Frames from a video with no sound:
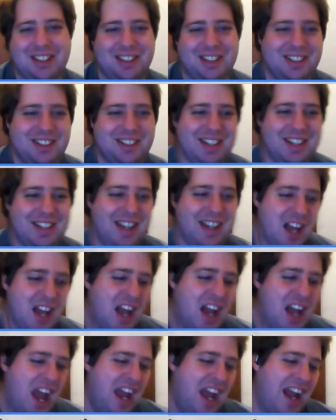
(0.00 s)
and say,
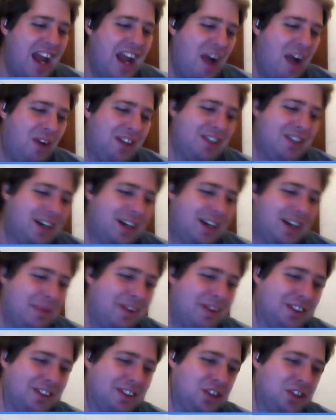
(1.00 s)
"Hey, I want to talk
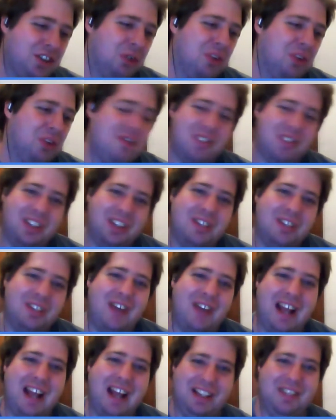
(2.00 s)
about this horrifically
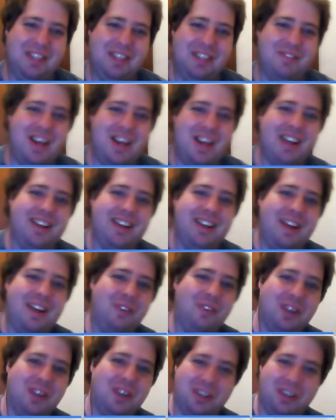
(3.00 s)
violent event, and
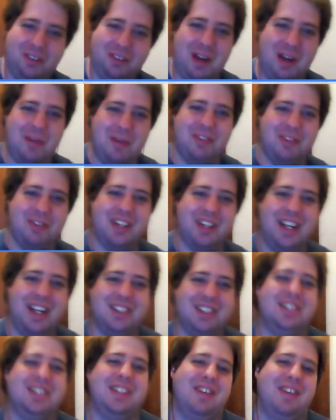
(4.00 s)
what are the
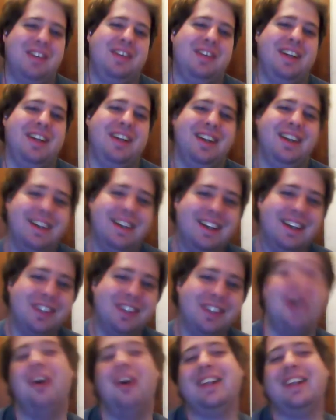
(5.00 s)
ramifications of it?"
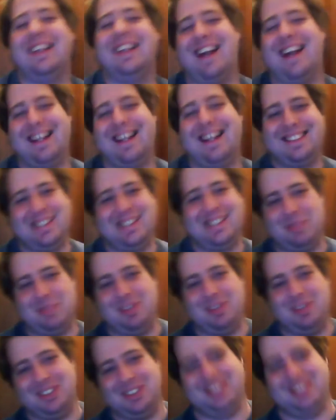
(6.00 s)
Totally not
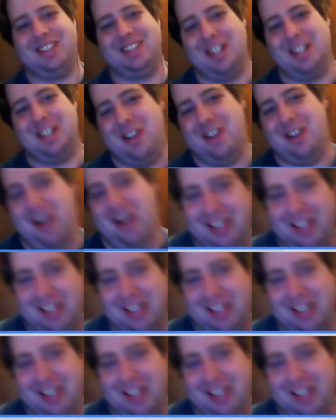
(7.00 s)
suspiciously at all.